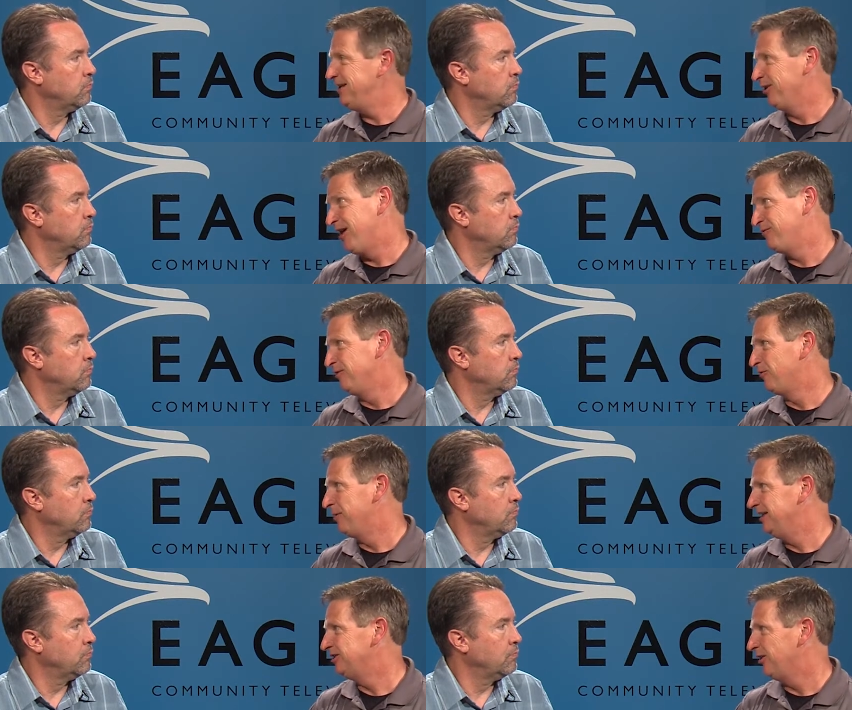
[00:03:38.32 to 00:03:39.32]
Speaker 1: need a lot of
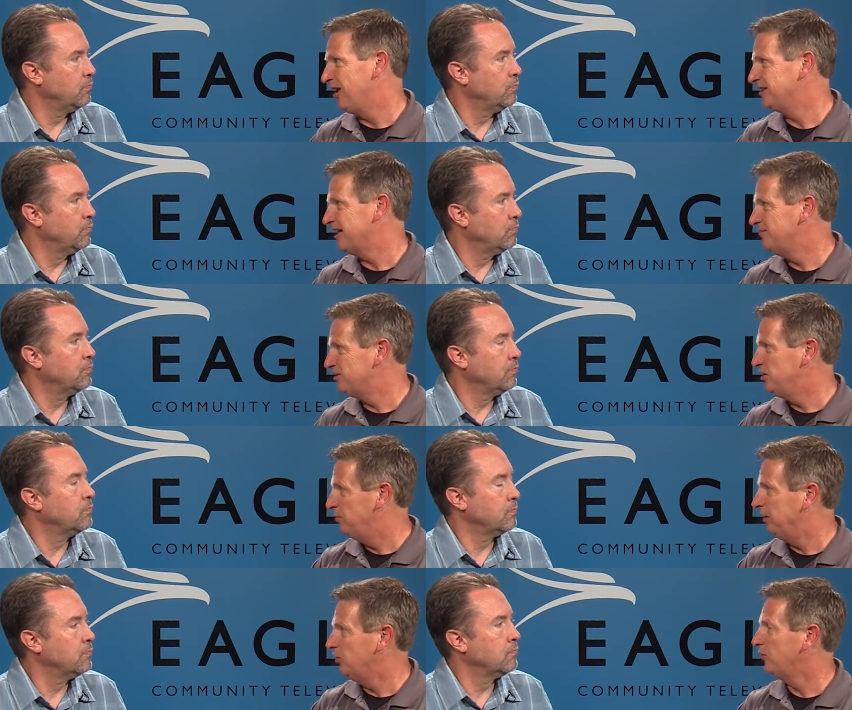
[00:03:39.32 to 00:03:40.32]
information a lot of times,
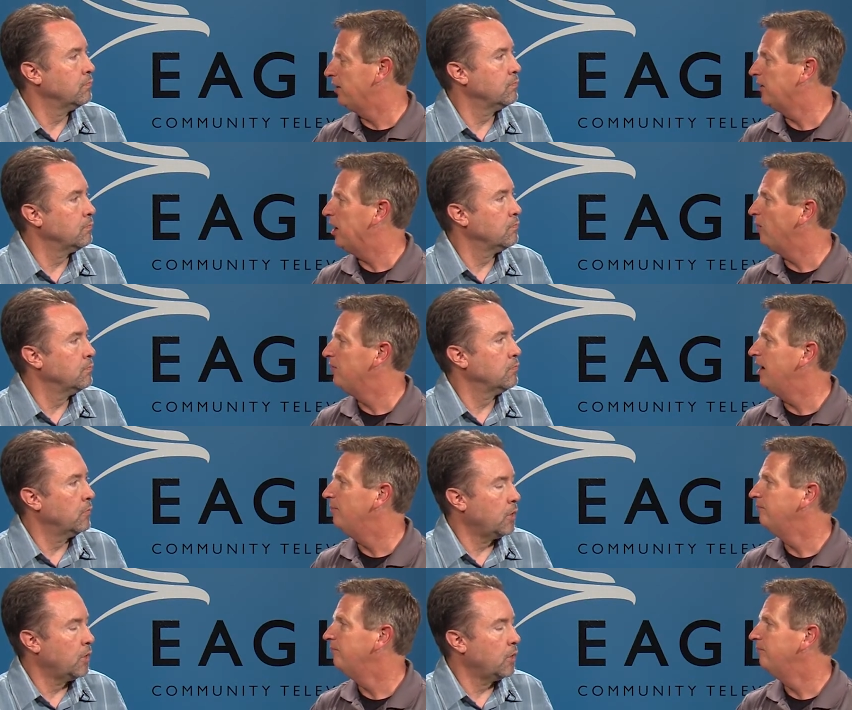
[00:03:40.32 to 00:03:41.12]
but you're there to help them.